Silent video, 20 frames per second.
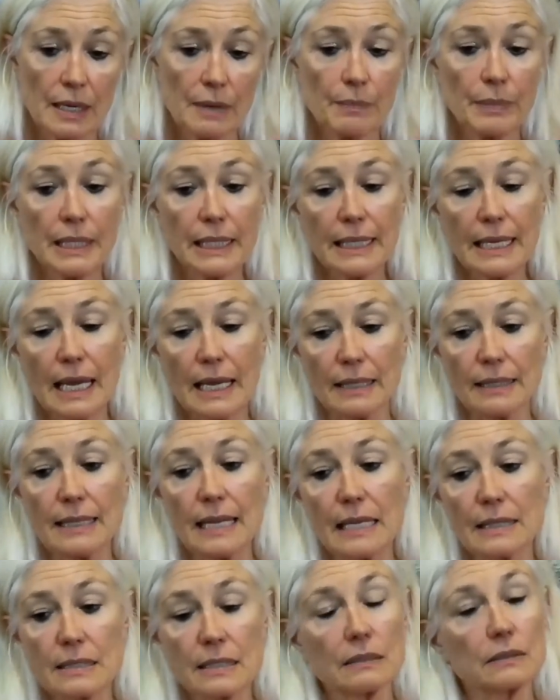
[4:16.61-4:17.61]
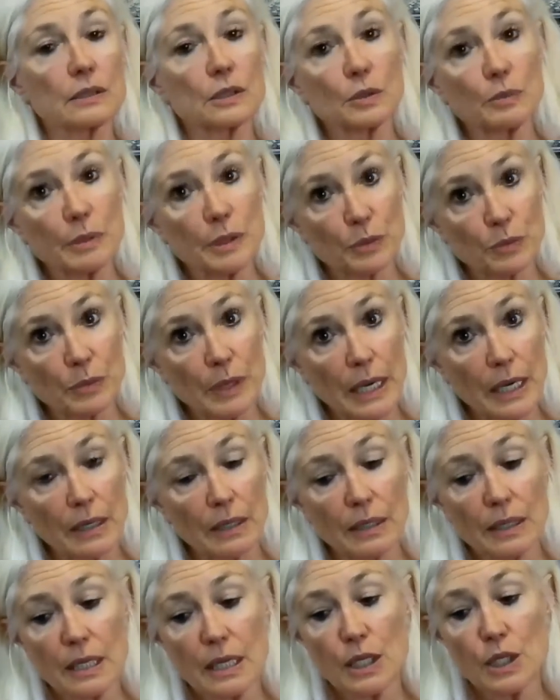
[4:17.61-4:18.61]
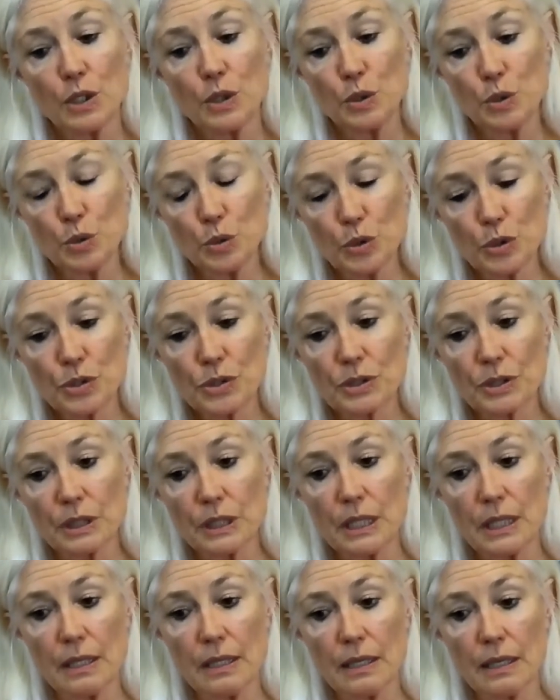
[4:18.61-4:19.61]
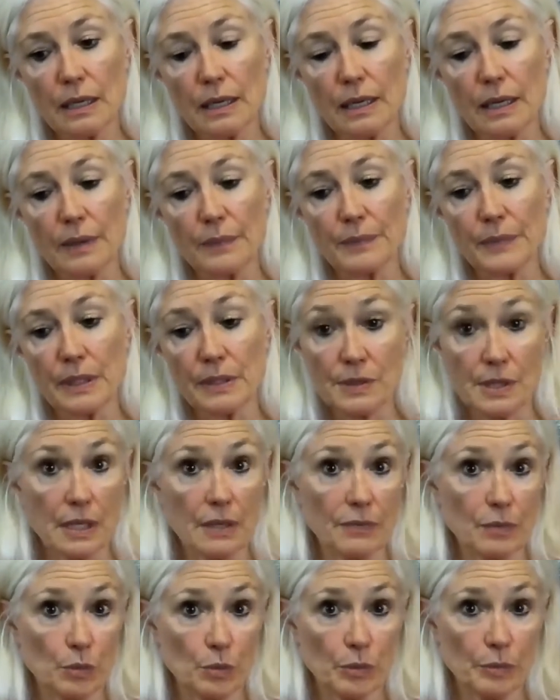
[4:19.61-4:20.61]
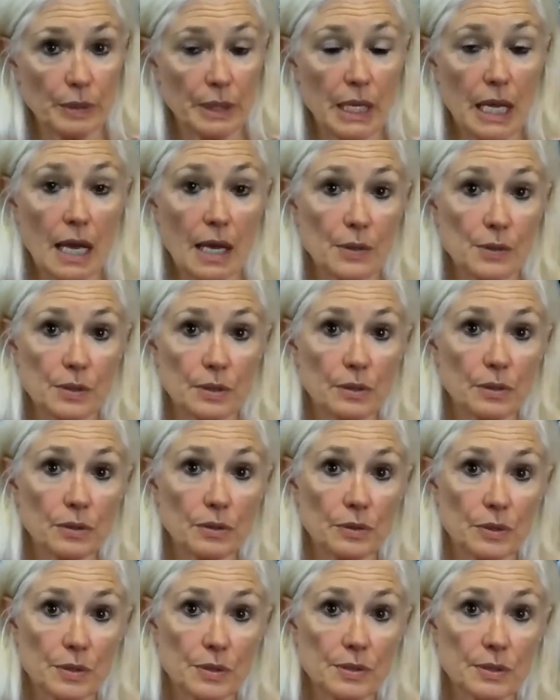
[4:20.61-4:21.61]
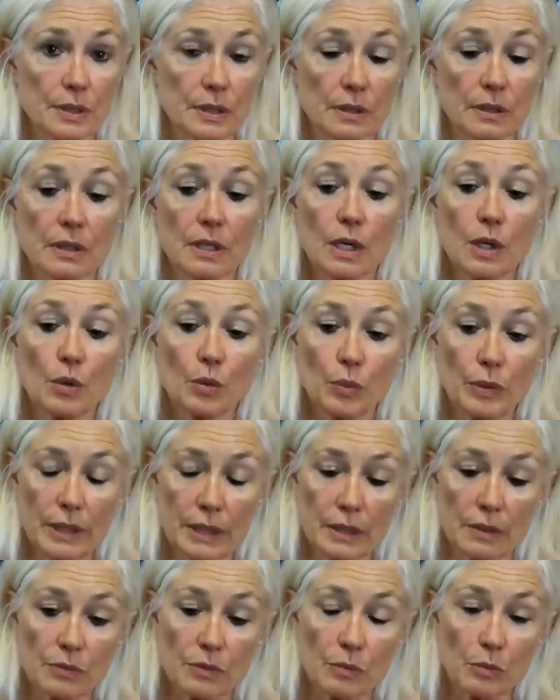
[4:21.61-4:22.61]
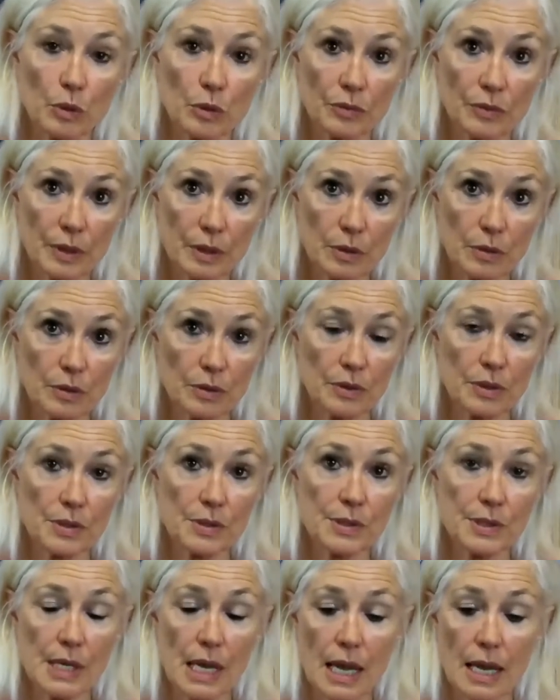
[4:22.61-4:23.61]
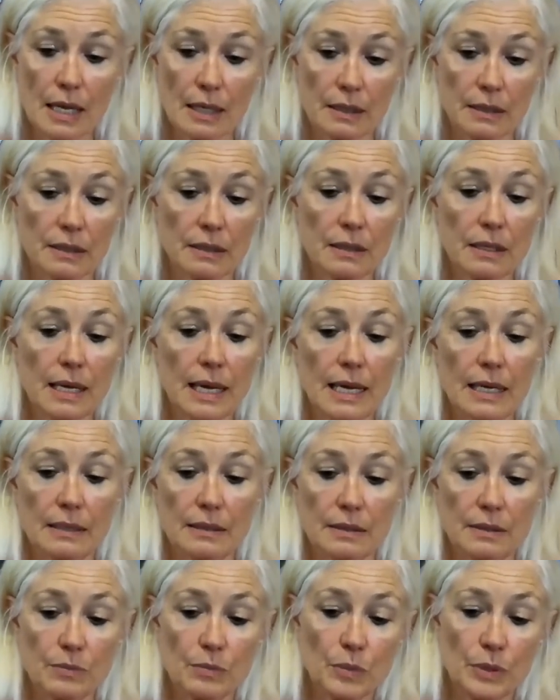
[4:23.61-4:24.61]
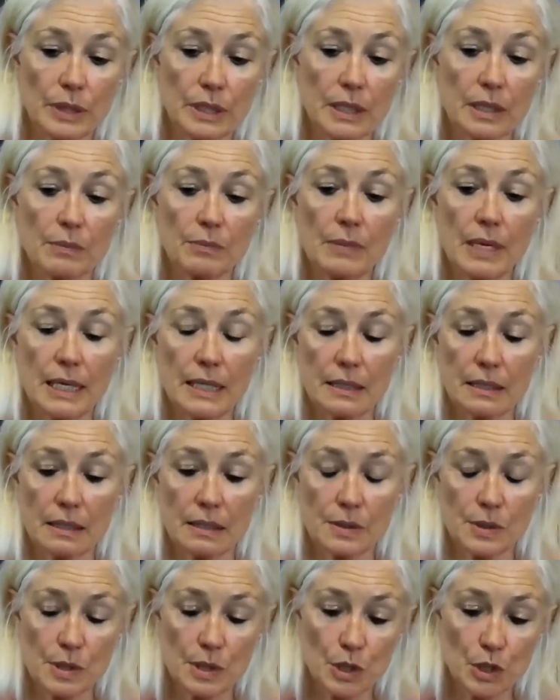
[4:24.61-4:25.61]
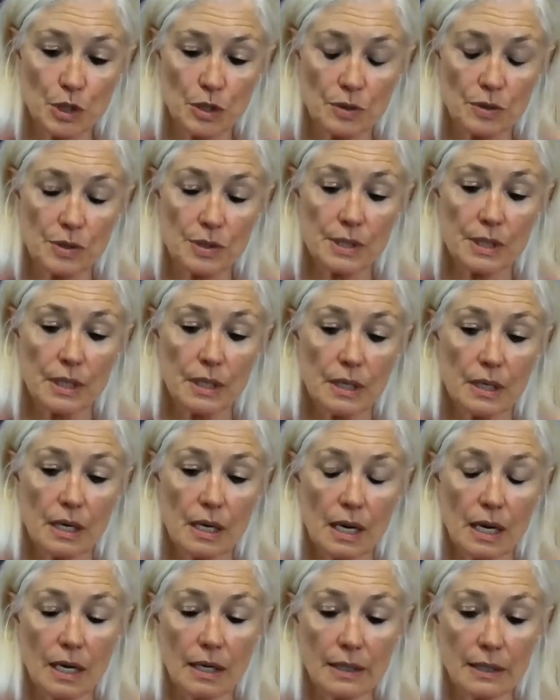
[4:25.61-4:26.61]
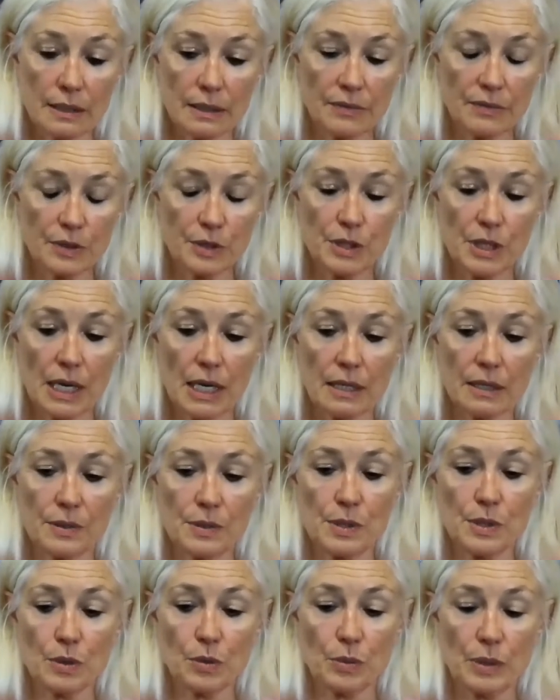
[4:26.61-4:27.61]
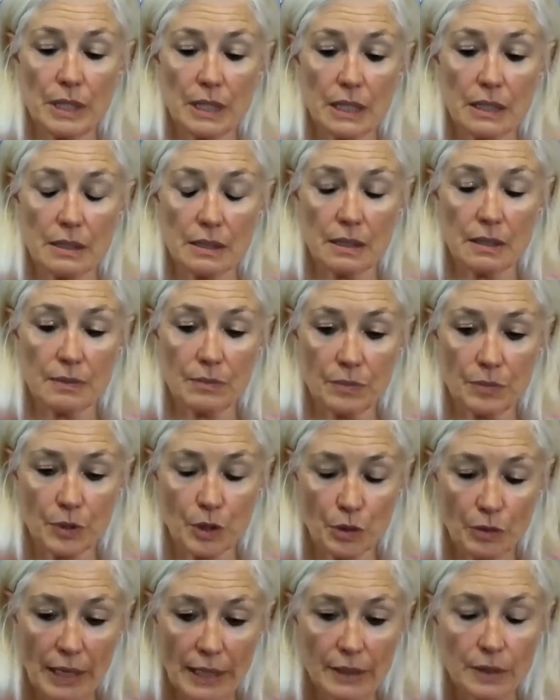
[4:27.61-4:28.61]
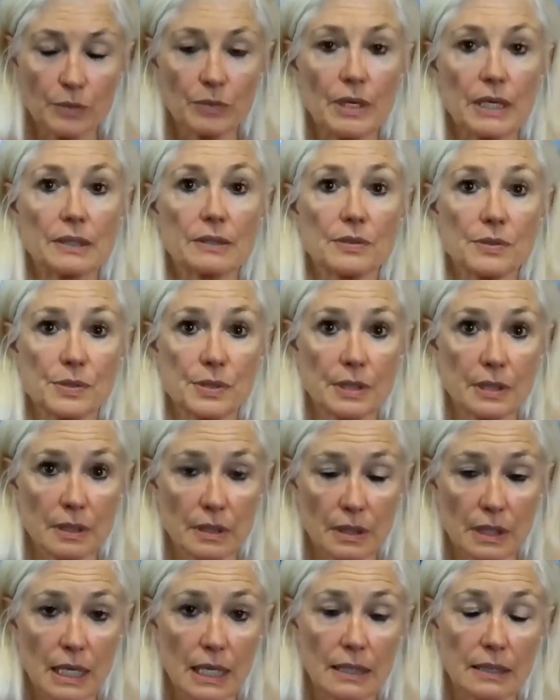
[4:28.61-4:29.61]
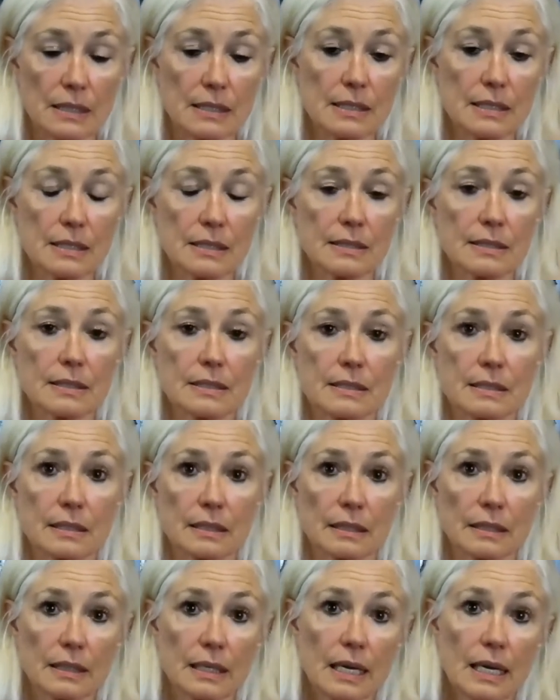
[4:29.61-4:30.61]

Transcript: But again, that's a little bit rare. Usually, say if a woman has a uterus still, we can remove the uterus and we can make incisions in the vagina so we can correct the rectocele and the cystocele.